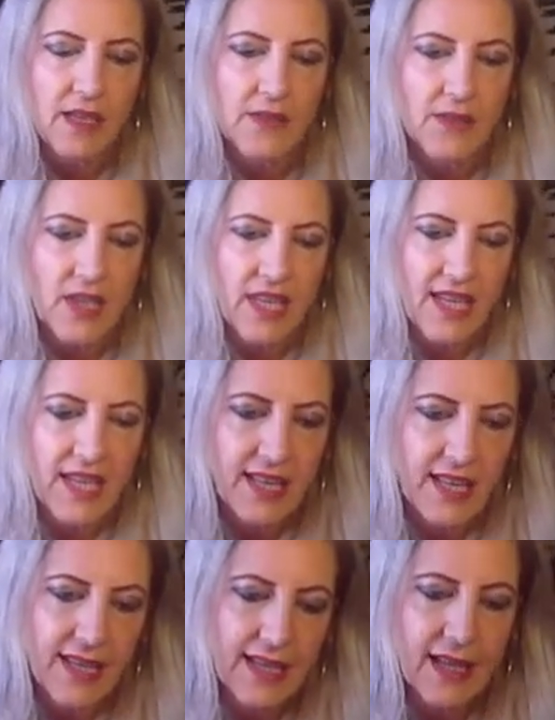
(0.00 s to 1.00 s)

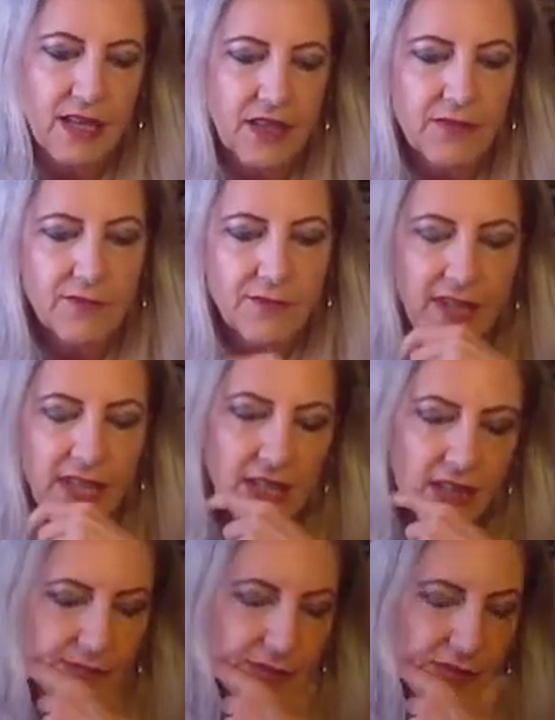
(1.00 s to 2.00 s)
Okay, I
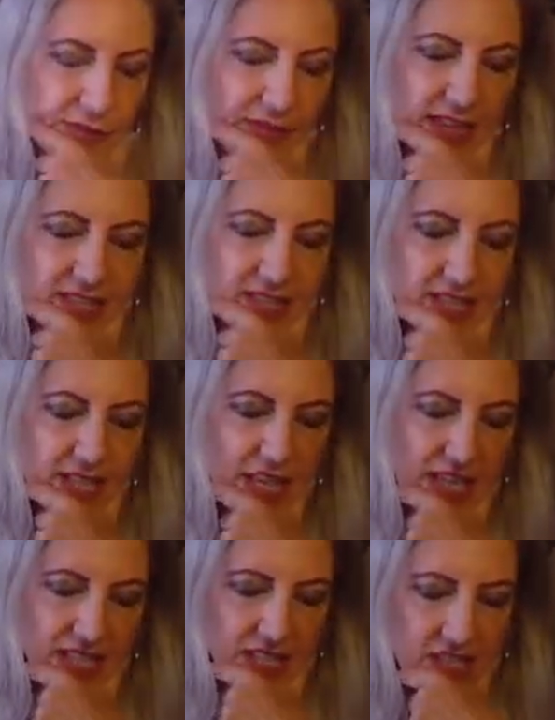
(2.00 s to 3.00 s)
feel if that's the
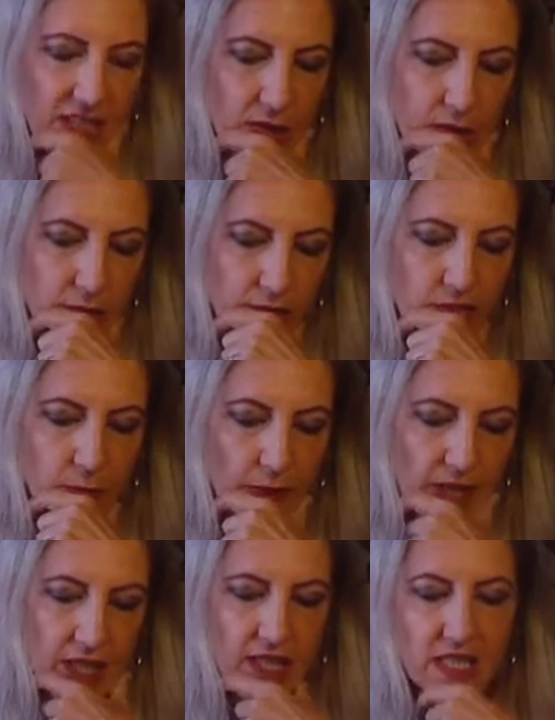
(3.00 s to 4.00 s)
case, it looks to
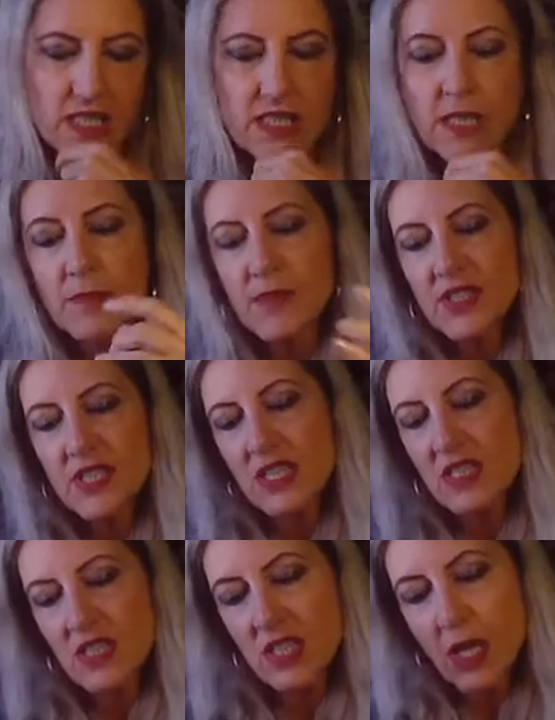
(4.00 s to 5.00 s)
me like
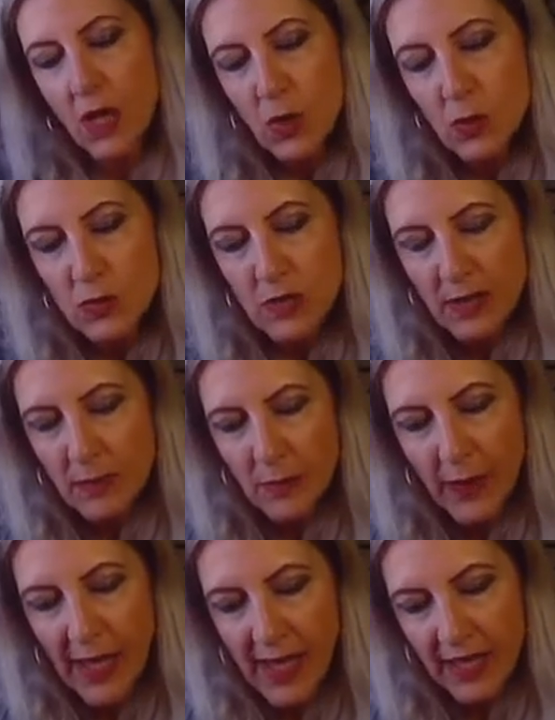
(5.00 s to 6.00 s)
somebody's holding
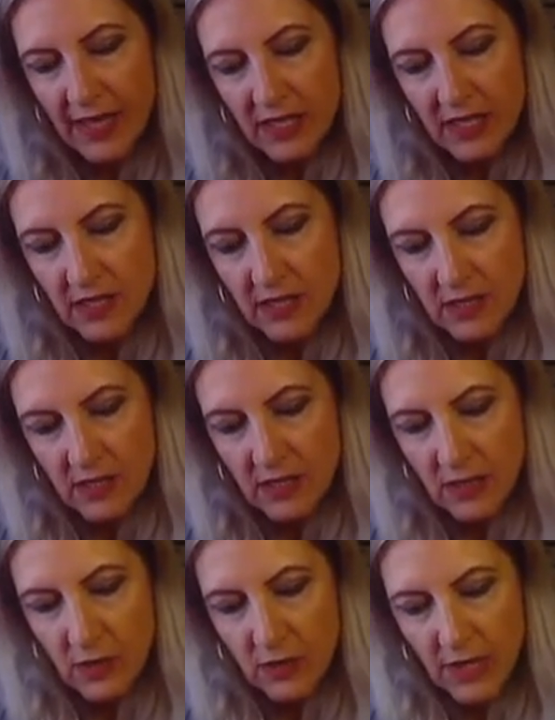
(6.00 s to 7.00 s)
back
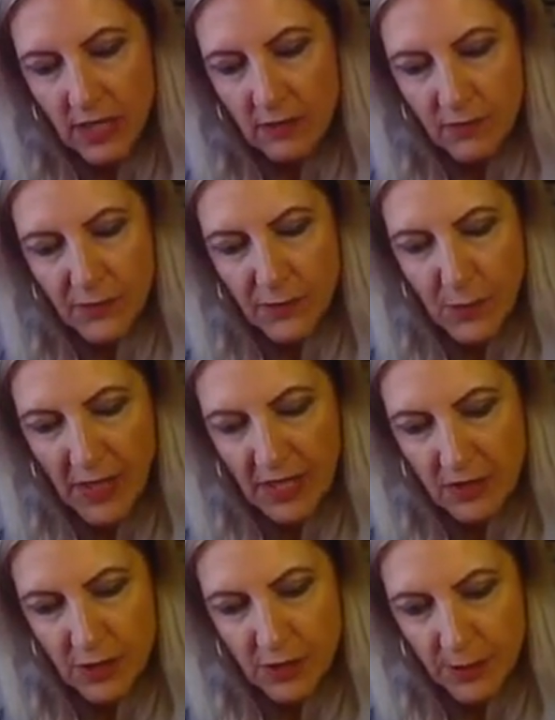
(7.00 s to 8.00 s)
on
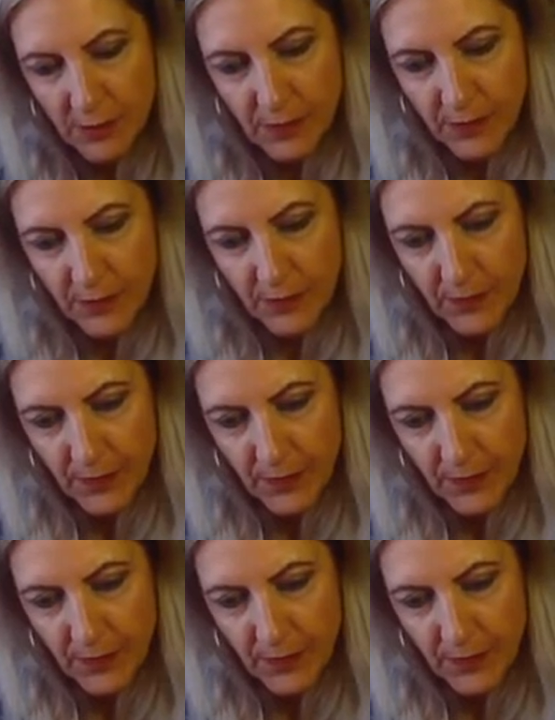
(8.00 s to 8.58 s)
information.